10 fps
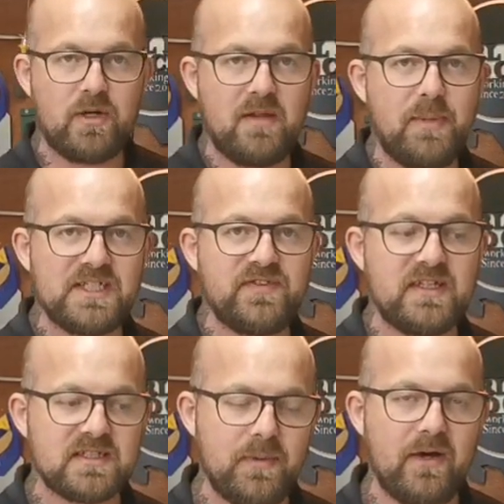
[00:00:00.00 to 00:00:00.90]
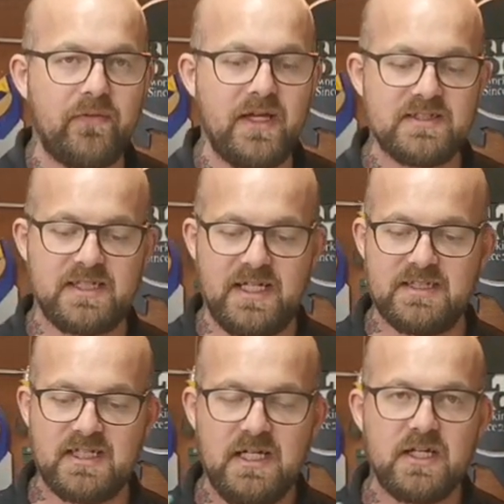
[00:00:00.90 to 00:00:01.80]
And one of the best things about this
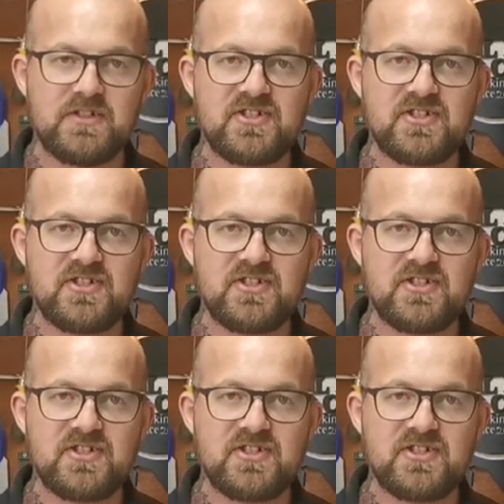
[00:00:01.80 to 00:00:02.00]
is